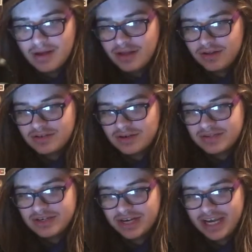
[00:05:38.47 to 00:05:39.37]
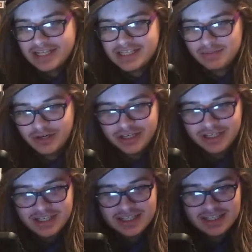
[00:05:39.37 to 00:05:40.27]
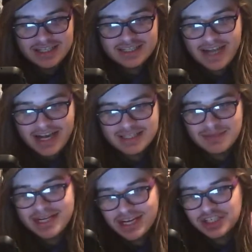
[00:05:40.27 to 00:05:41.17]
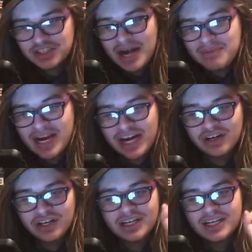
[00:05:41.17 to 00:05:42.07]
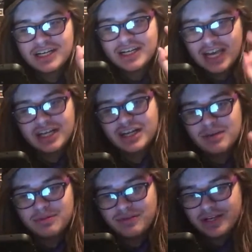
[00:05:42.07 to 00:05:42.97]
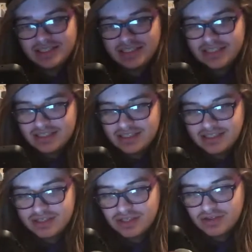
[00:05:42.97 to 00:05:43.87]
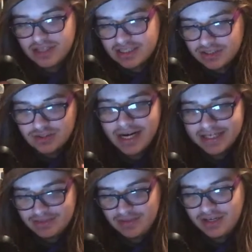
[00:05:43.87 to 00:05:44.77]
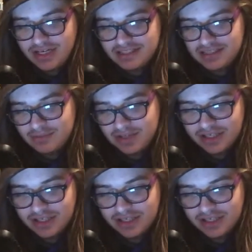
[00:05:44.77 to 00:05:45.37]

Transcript: The reason I'm saying we're getting somewhere is there hasn't been a grammar error in a couple fucking sentences, so that's great. We're getting somewhere.